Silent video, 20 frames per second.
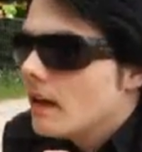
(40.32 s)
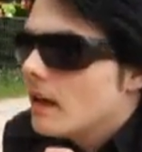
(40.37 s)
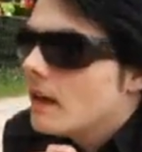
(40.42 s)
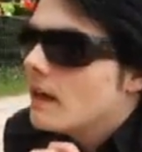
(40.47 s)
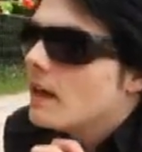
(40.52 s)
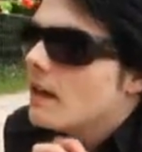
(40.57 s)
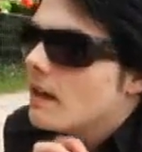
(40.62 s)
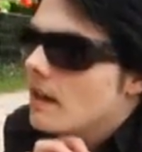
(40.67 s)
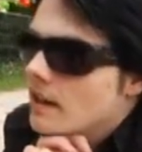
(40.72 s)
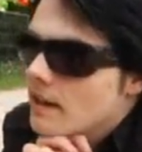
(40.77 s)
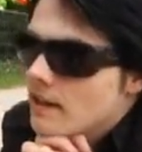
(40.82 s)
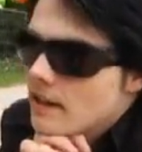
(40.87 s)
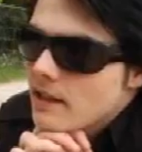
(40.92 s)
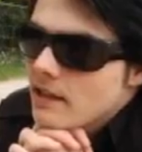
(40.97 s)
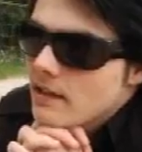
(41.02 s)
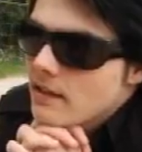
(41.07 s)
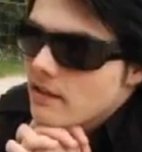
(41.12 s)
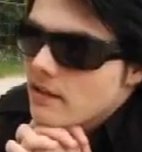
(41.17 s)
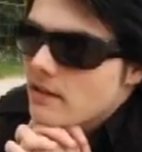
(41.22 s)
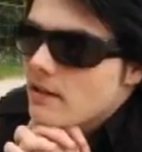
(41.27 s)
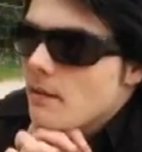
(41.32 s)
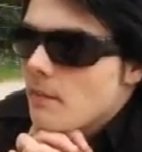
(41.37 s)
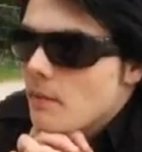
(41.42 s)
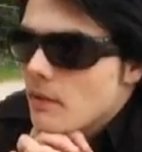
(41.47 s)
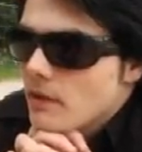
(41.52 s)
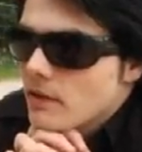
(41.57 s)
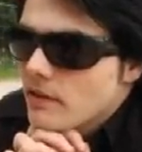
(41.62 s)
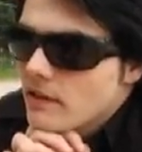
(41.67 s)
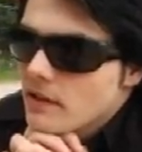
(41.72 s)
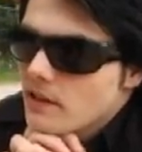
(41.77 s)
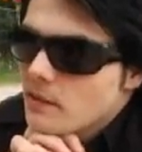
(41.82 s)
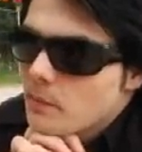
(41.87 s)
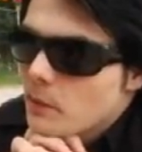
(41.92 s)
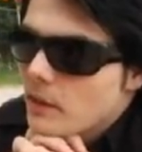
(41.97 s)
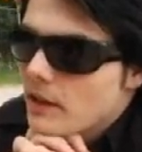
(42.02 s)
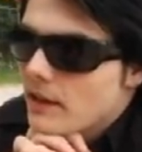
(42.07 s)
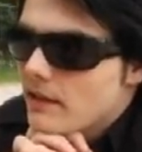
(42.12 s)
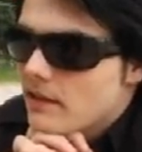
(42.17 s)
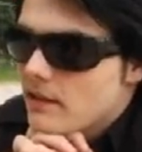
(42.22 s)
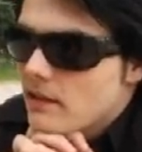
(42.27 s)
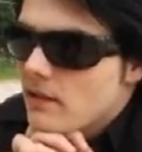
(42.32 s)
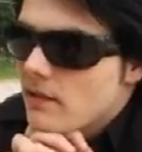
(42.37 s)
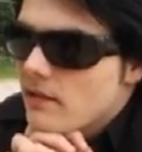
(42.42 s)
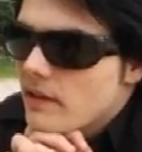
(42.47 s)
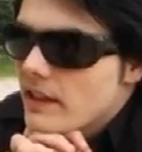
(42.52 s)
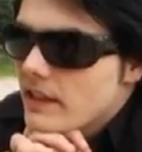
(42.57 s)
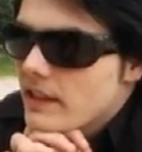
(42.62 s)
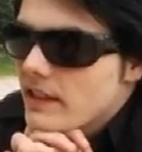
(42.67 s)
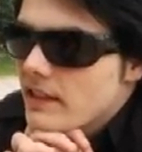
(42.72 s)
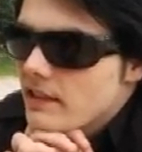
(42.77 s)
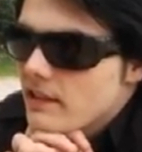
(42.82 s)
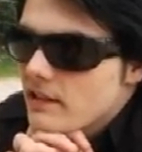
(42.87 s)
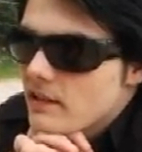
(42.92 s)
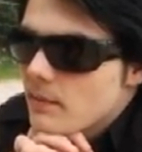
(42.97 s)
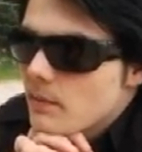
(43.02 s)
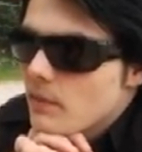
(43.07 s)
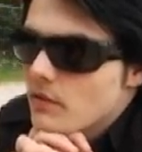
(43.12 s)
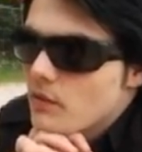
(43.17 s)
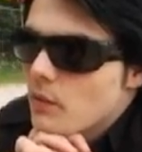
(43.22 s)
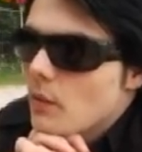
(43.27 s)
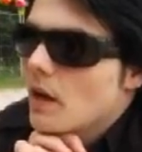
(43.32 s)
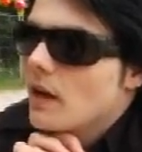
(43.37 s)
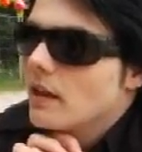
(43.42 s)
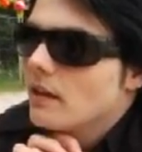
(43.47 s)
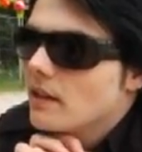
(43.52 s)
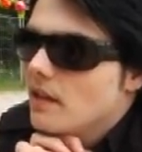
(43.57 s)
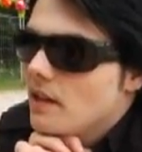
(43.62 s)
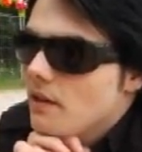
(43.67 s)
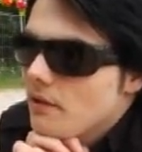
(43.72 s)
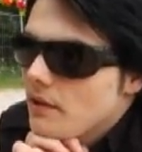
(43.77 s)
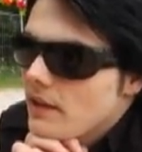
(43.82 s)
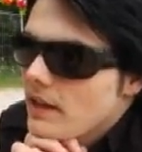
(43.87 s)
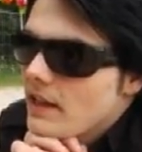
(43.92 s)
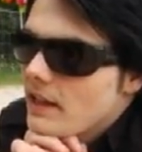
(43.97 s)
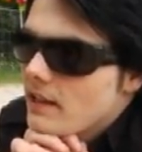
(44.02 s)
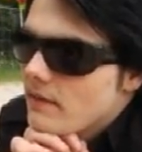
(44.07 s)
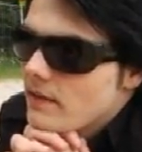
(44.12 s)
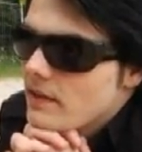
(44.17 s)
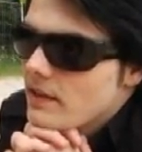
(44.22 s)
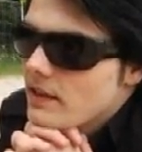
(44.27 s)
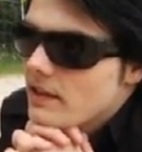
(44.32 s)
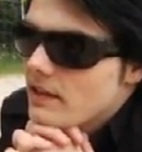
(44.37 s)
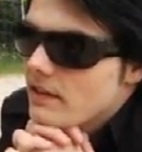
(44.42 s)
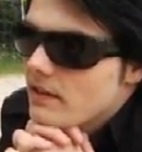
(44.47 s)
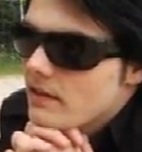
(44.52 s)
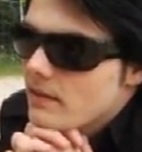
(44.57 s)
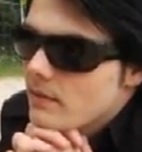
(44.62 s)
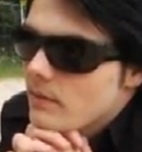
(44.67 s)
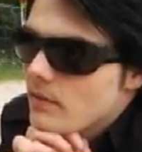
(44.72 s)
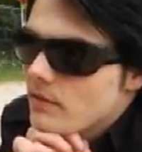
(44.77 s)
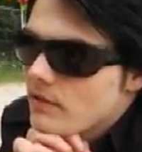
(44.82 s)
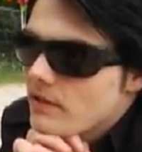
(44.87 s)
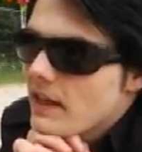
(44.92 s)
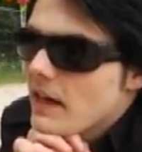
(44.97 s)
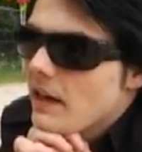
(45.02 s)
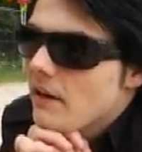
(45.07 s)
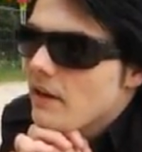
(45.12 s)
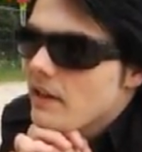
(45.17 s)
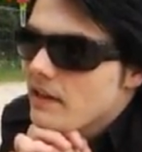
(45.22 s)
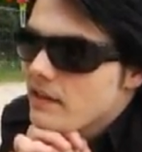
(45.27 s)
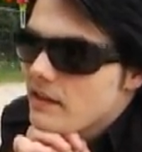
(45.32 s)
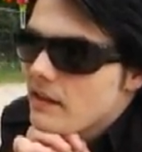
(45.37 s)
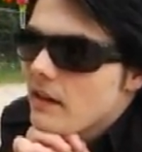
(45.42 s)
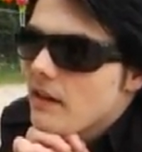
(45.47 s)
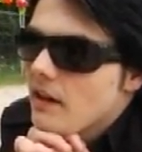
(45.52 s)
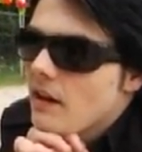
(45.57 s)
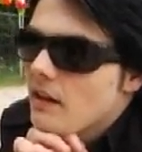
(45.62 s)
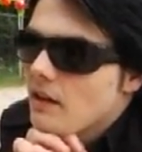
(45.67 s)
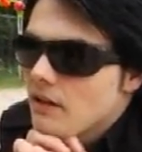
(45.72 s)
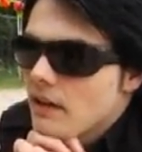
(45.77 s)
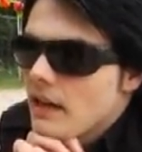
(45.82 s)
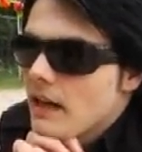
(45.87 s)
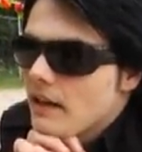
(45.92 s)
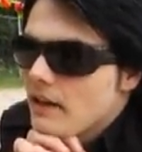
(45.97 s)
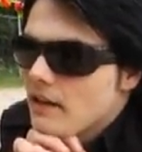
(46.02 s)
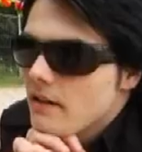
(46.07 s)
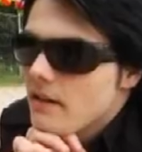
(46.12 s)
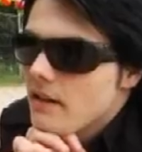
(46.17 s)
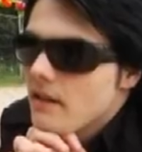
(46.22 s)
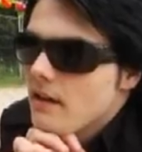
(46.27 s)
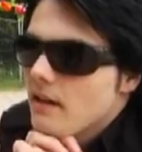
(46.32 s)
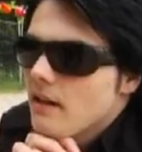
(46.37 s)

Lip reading: I think it's the most expressive. I think it's the most wildly creative. I think it's the most daring song on the record.